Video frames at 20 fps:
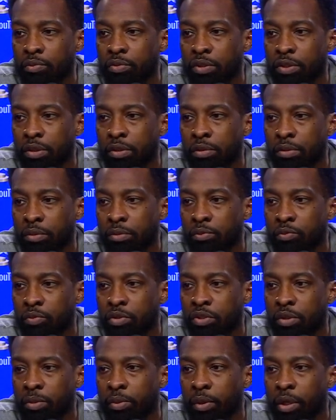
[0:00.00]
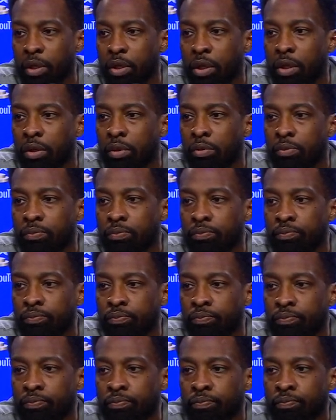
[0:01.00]
what's the what's the bigger goal?
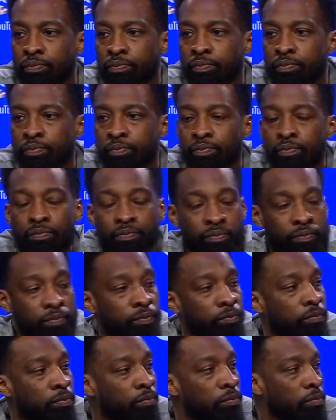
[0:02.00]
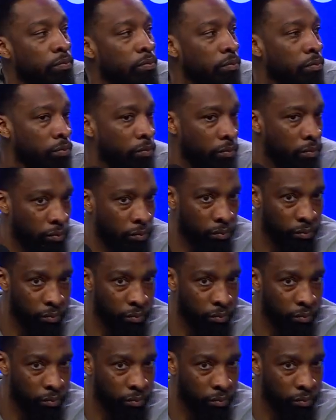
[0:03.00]
On the left side in the back.